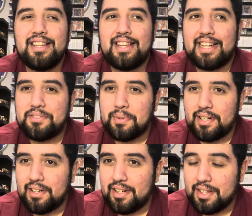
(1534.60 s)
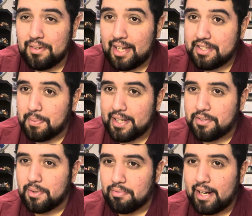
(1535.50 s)
that's where the Let's Plays
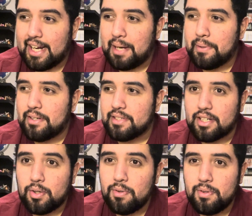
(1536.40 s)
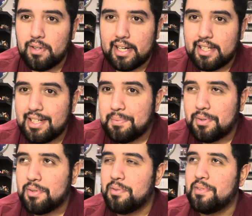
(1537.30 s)
with Ray came in. I was like, cool, like, double
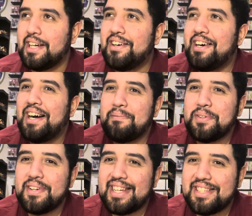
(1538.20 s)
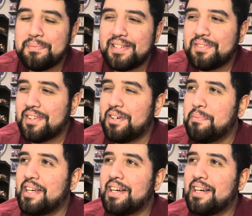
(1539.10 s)
cool. Now I'm doing Let's Plays with the homie.